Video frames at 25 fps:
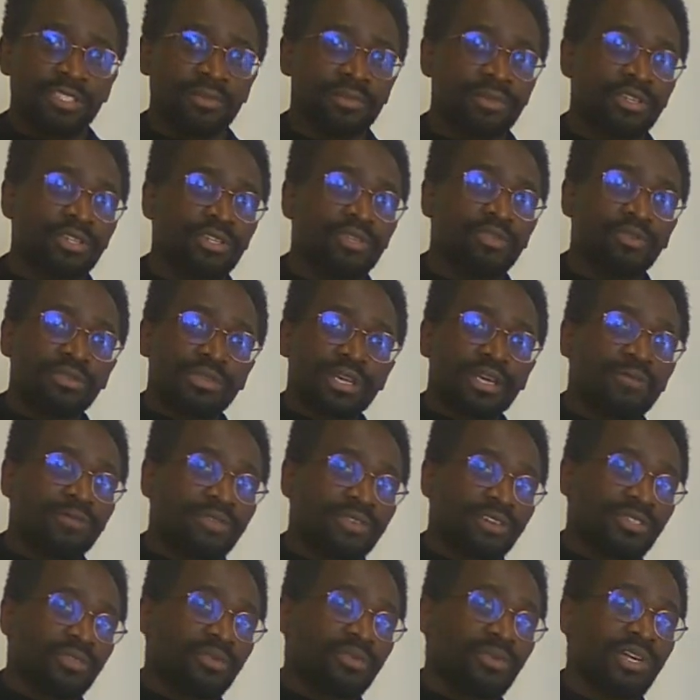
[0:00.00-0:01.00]
but to do that
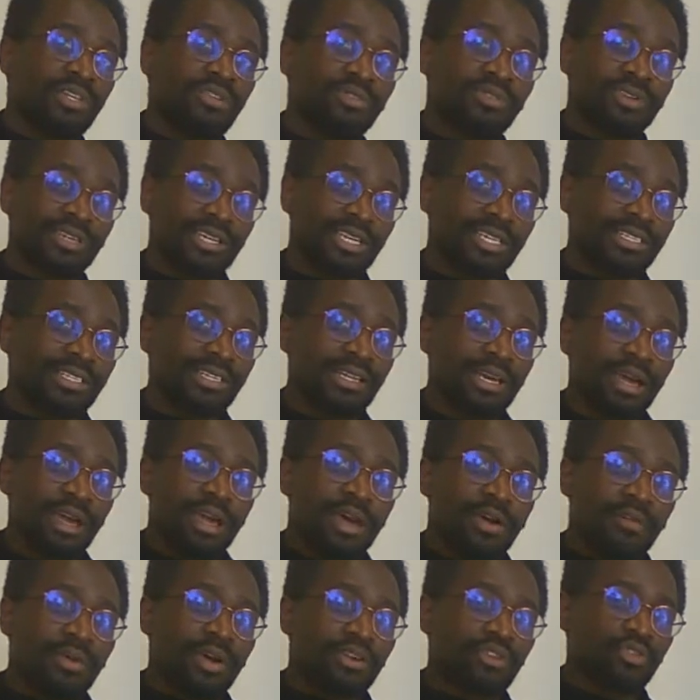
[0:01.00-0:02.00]
first we had
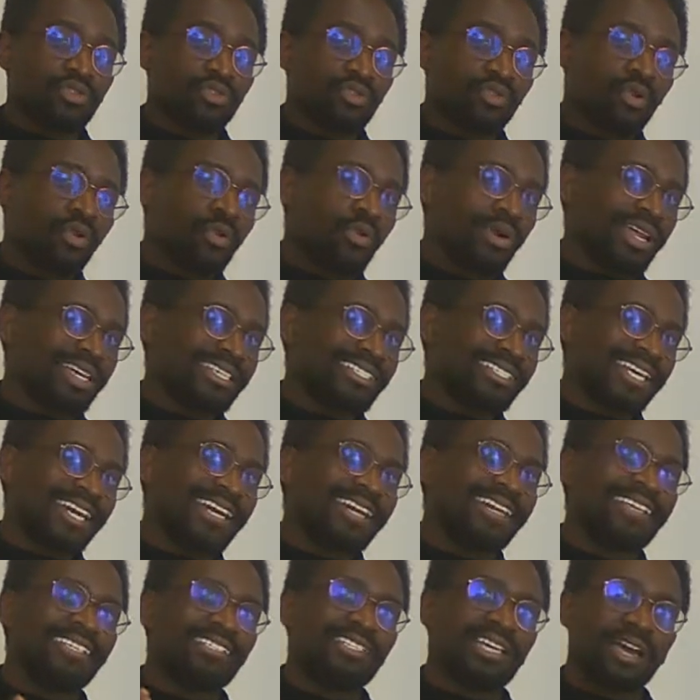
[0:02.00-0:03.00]
to know what
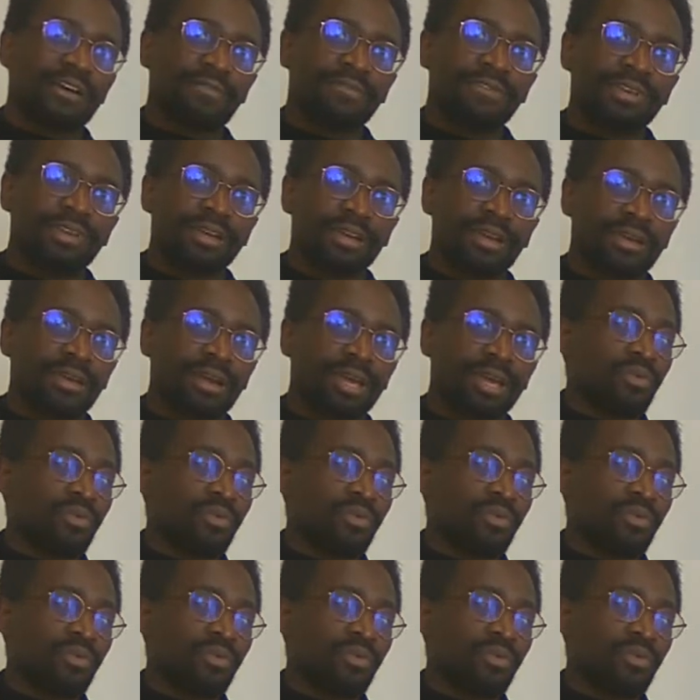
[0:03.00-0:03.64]
exactly is African,